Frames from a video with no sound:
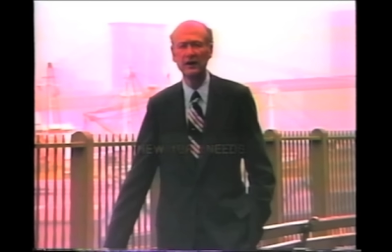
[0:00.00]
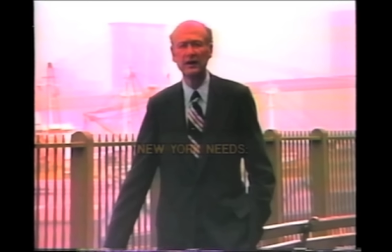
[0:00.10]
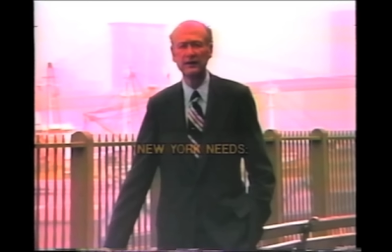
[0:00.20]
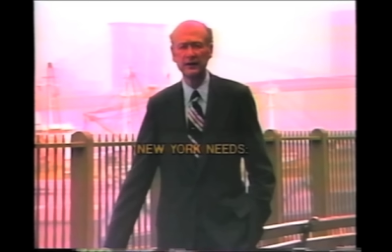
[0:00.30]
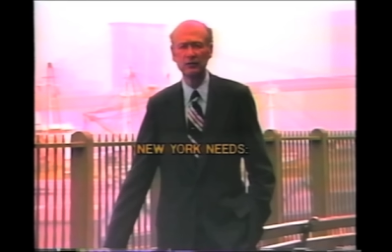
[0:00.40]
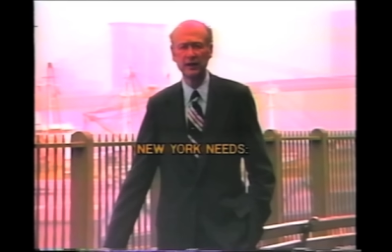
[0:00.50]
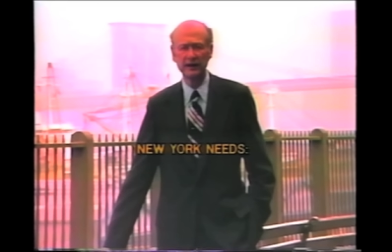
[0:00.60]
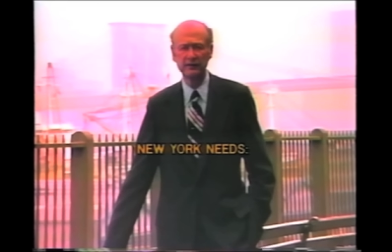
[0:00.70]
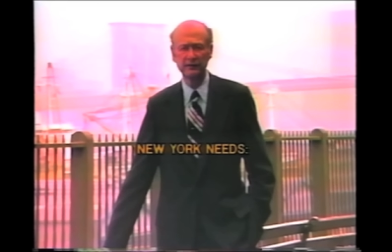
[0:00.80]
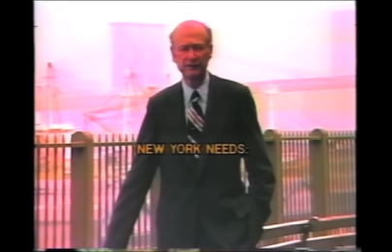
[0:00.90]
They don't
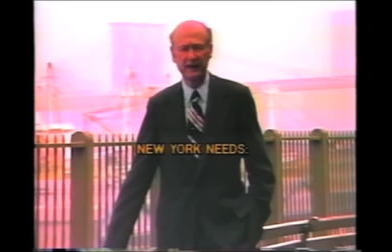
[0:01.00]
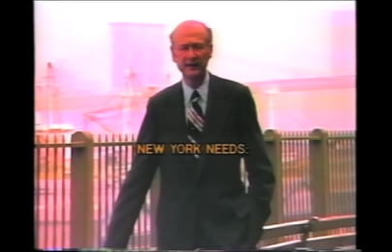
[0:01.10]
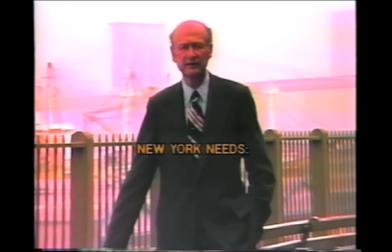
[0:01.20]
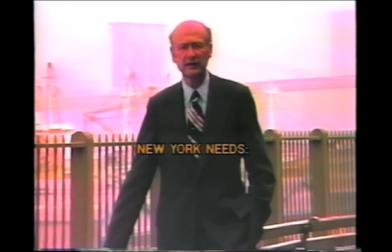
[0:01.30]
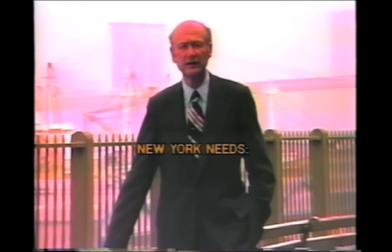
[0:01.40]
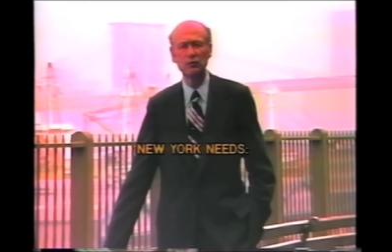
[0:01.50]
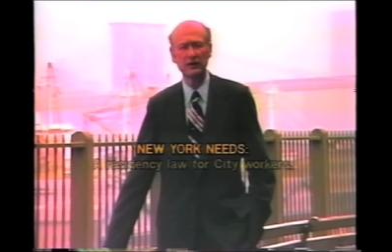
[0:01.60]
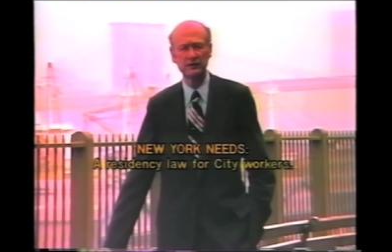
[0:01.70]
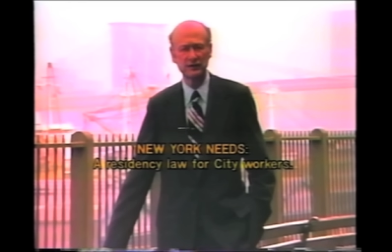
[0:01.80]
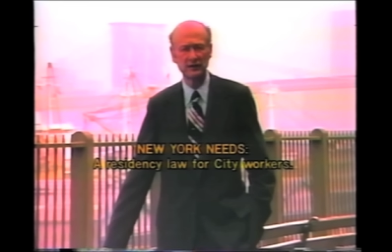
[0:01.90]
like the fact that I
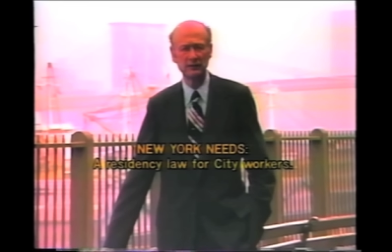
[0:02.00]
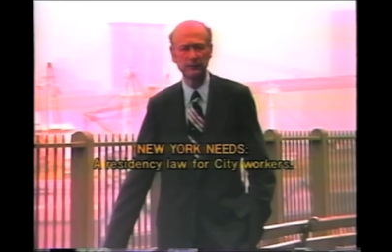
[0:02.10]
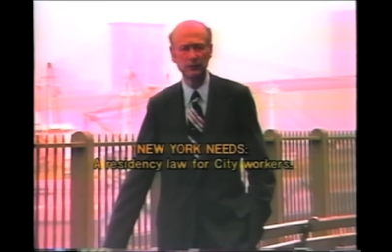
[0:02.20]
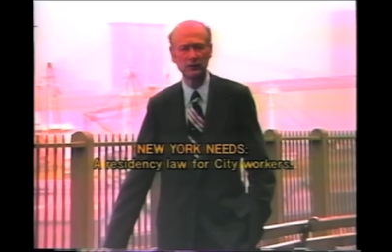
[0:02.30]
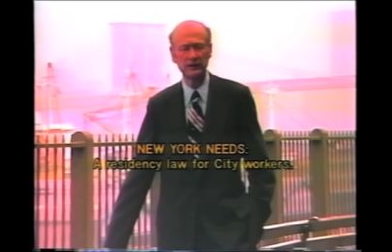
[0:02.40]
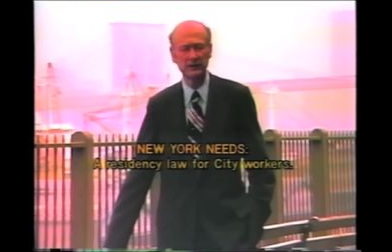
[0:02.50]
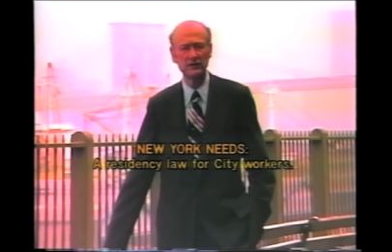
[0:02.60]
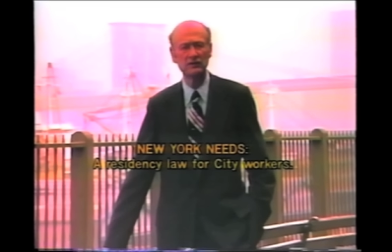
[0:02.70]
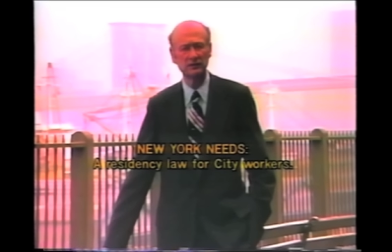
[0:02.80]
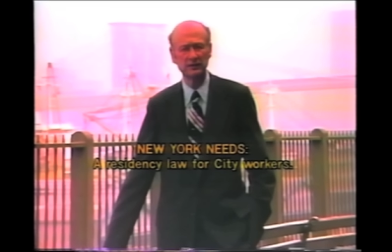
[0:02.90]
want city employees
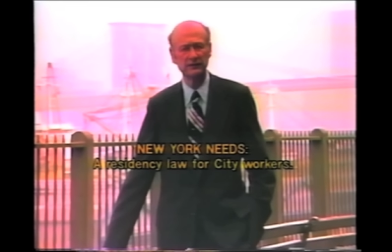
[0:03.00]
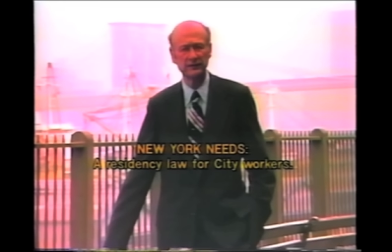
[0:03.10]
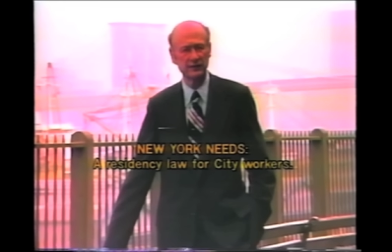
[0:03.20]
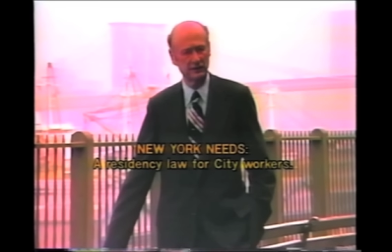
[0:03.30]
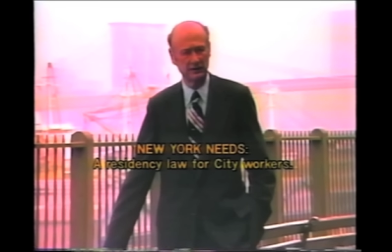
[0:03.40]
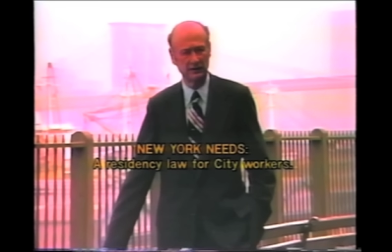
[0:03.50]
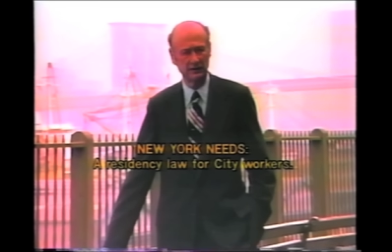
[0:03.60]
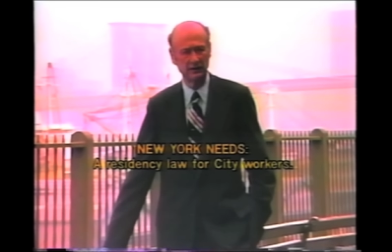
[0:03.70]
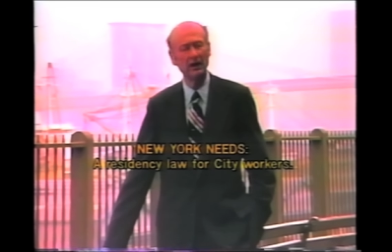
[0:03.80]
to live in the city,